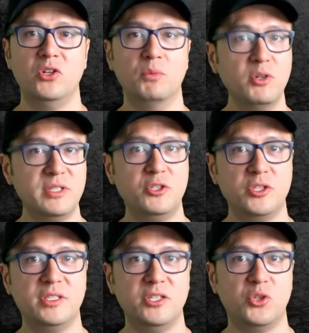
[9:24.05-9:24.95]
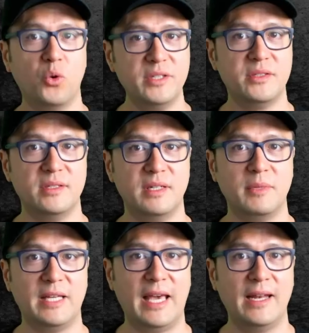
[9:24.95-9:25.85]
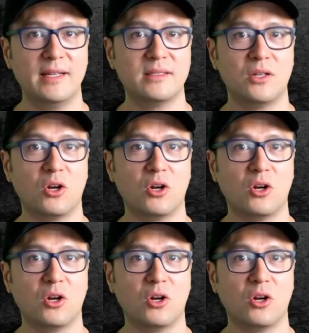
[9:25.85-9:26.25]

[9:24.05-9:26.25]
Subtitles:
your most interesting choices and mechanics